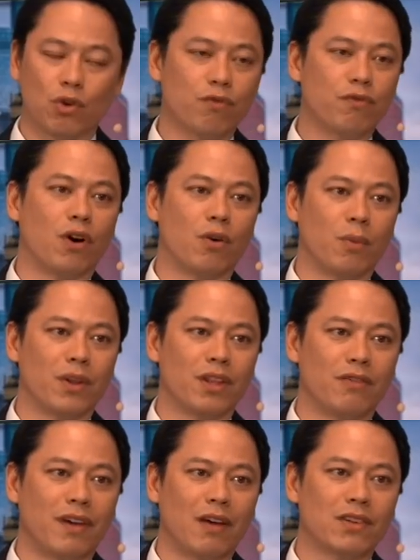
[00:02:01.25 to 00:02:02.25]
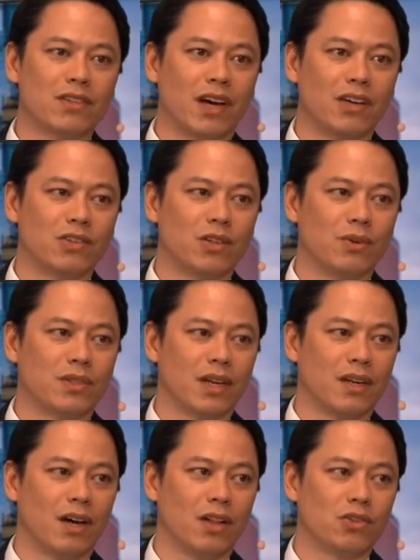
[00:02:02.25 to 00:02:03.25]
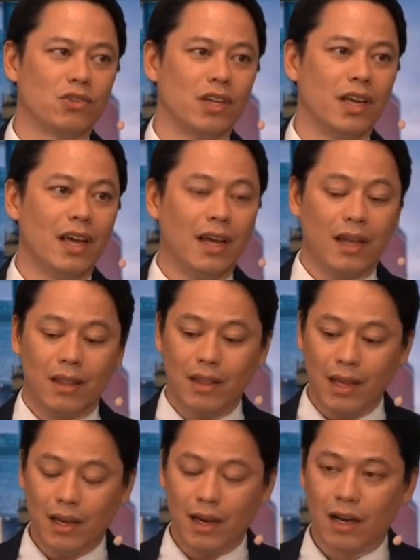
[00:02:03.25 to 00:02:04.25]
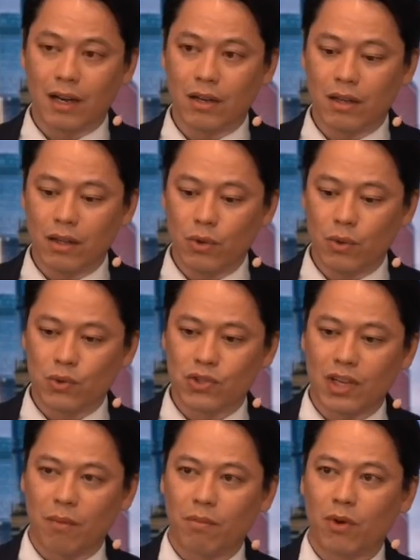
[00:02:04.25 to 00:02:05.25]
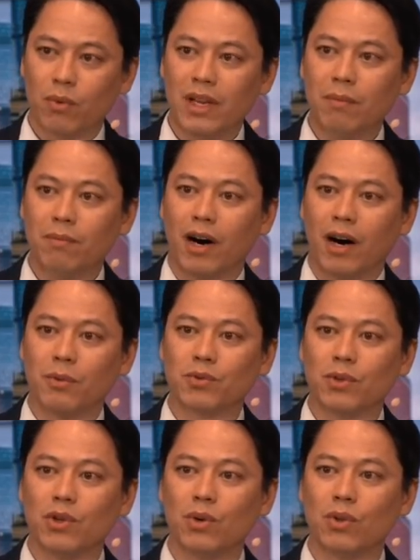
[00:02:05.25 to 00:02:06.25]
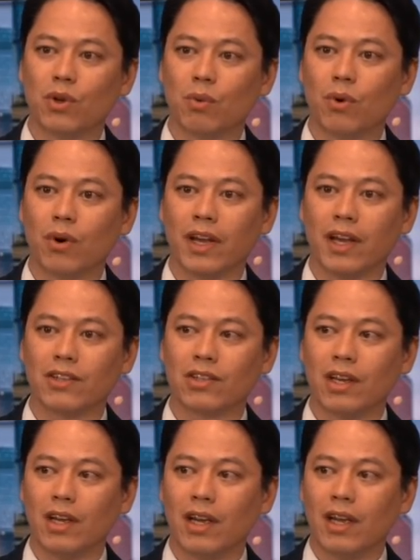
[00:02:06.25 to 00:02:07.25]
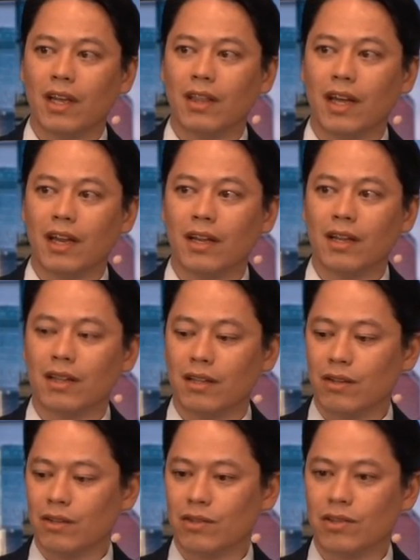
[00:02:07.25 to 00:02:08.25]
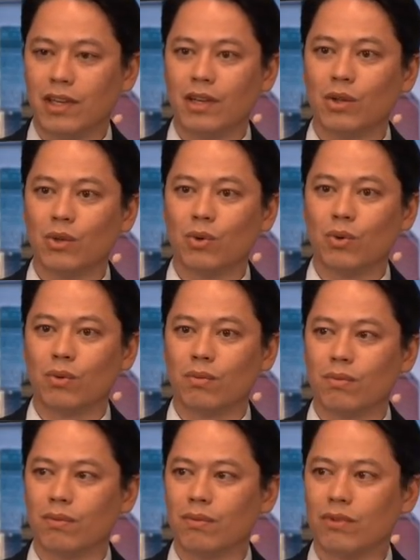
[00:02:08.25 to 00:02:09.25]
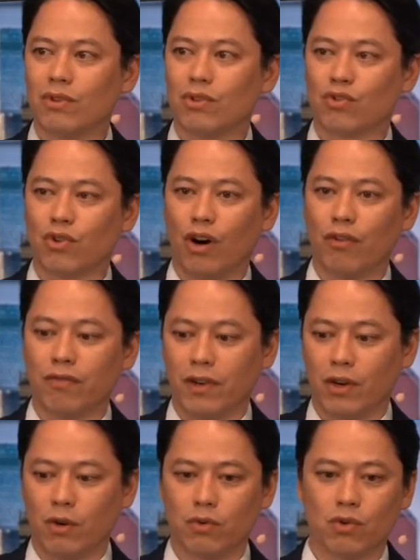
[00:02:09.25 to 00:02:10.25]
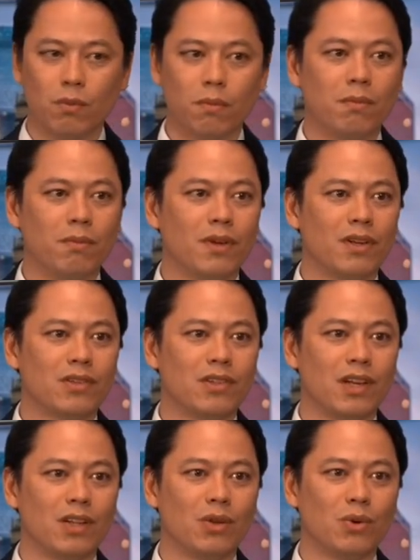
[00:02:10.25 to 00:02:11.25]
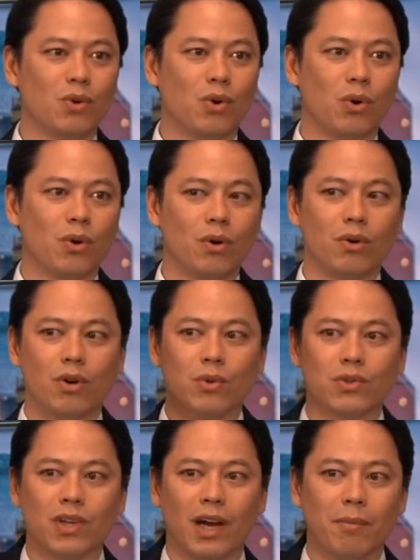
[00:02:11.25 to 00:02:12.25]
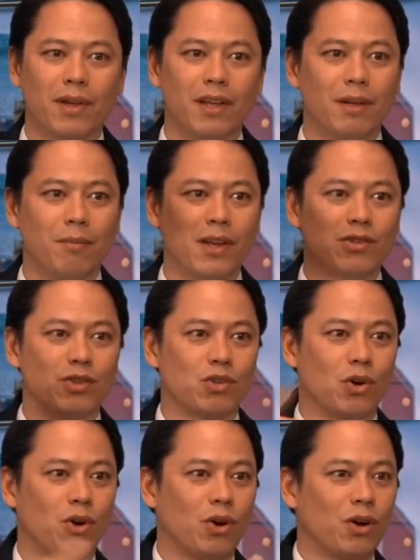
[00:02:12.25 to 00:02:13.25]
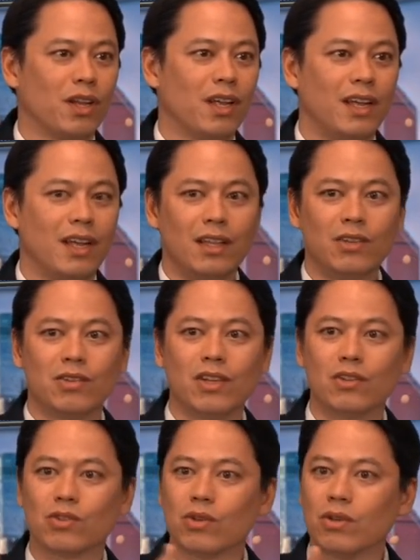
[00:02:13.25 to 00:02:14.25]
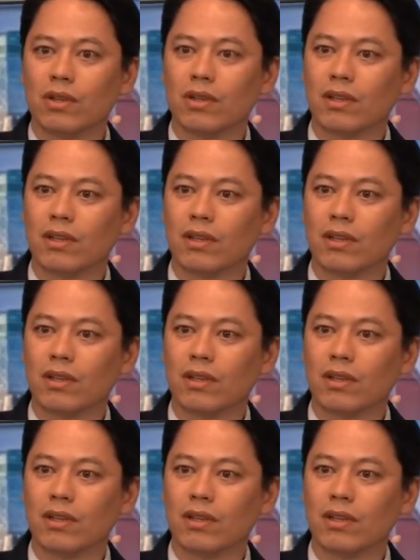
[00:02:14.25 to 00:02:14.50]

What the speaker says: far, what they've advertised in their technology, they got little submarine bombs with nuclear warheads that see a little trough and go shoop, see a little coral, goes up, makes a turn. These things are,